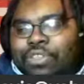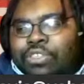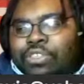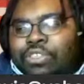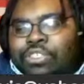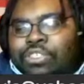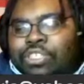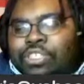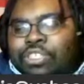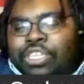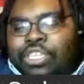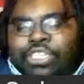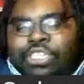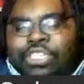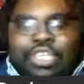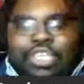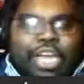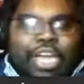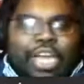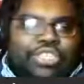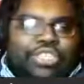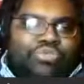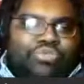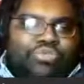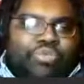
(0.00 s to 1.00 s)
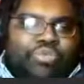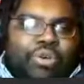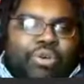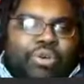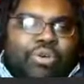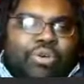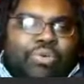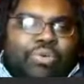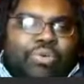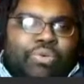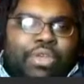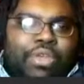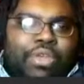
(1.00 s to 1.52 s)

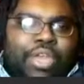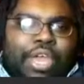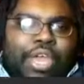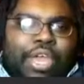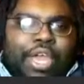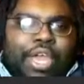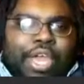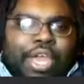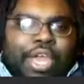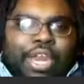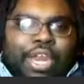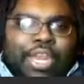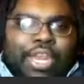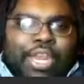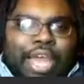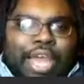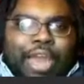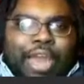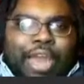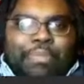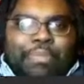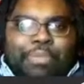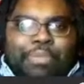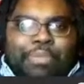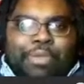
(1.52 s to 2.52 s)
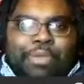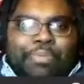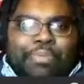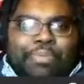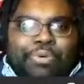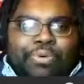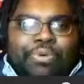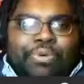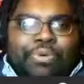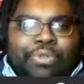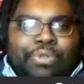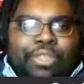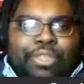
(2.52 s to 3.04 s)
testosterone, and a lot of
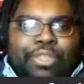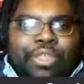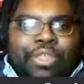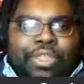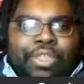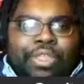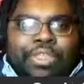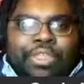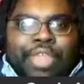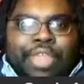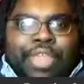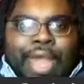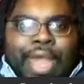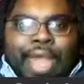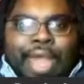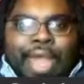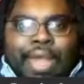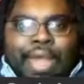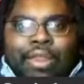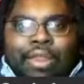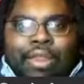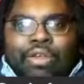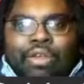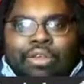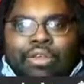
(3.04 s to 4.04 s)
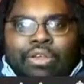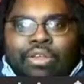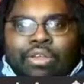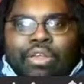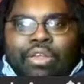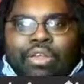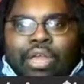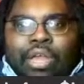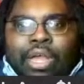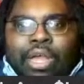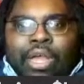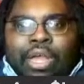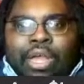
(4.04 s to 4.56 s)
people that
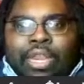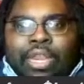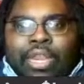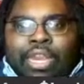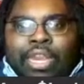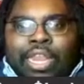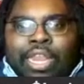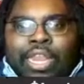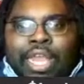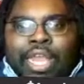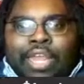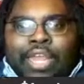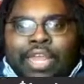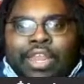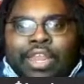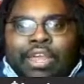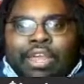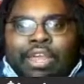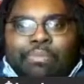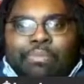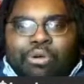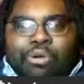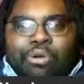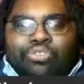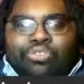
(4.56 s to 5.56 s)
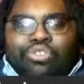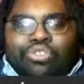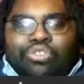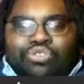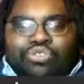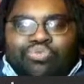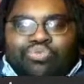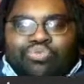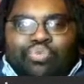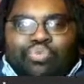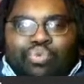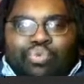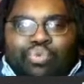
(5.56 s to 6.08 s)
letting their emotions
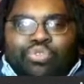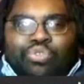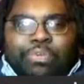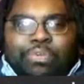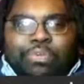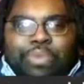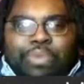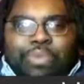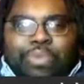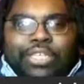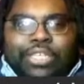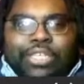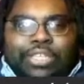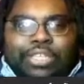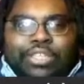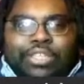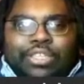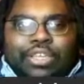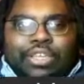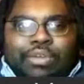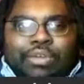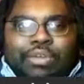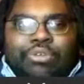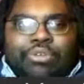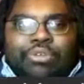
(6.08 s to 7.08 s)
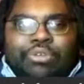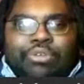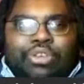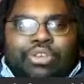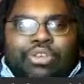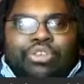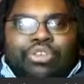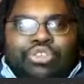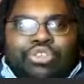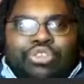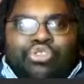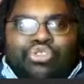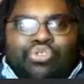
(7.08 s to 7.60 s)
rule the best of them,
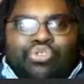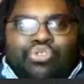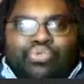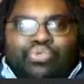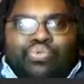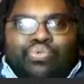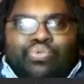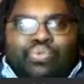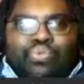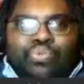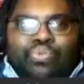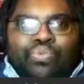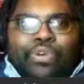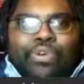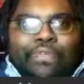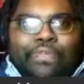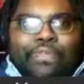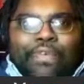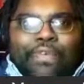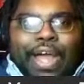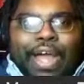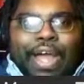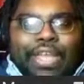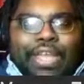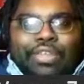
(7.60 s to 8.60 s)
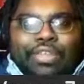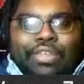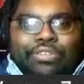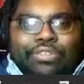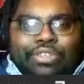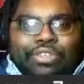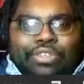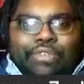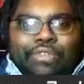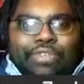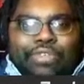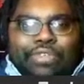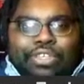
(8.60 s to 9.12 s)
you will find
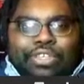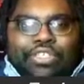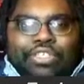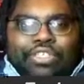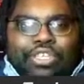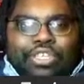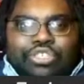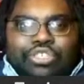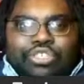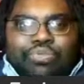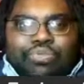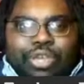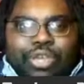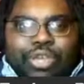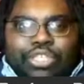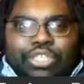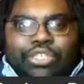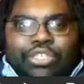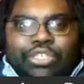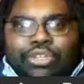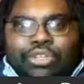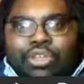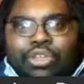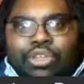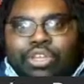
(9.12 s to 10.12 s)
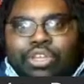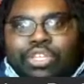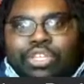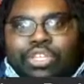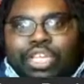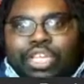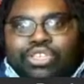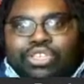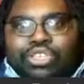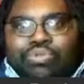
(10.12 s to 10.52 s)
yourself in a situation that you